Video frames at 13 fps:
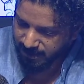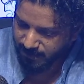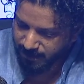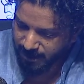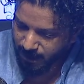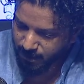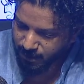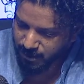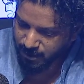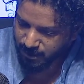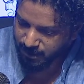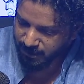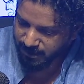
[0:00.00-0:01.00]
Without
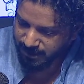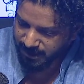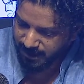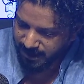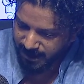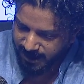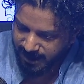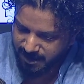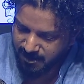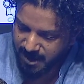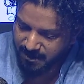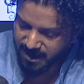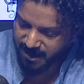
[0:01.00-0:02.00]
truth, it
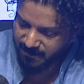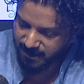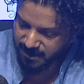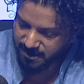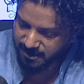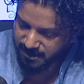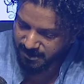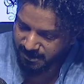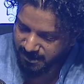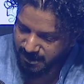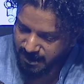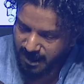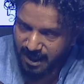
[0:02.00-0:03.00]
may be affection,
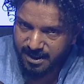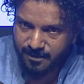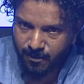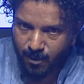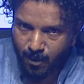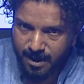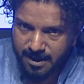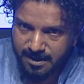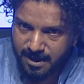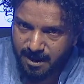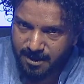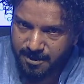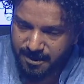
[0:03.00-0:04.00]
as for one's
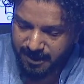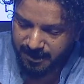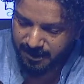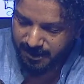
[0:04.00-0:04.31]
country,